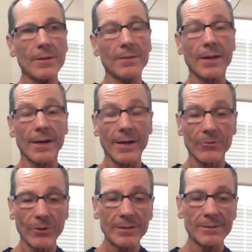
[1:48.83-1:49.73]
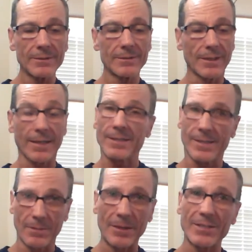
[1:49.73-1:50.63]
that I had written, like I said,
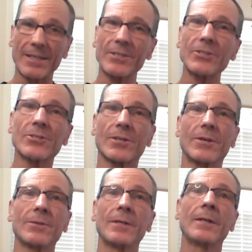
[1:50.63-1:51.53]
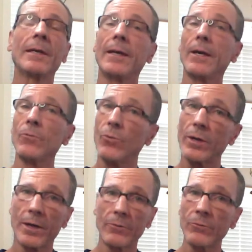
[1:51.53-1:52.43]
about 10 years ago. And when
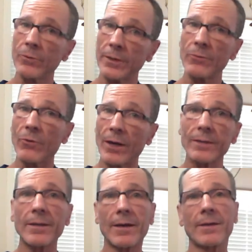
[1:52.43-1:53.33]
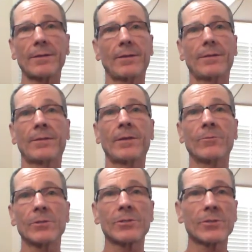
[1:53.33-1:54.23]
I reread that, there
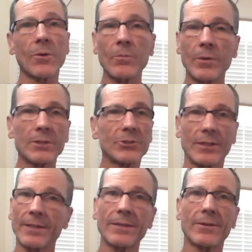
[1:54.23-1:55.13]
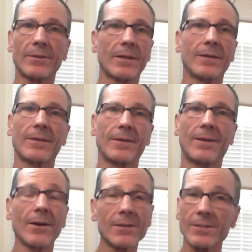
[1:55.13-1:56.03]
was so much in there that
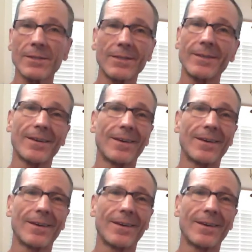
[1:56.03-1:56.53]
honestly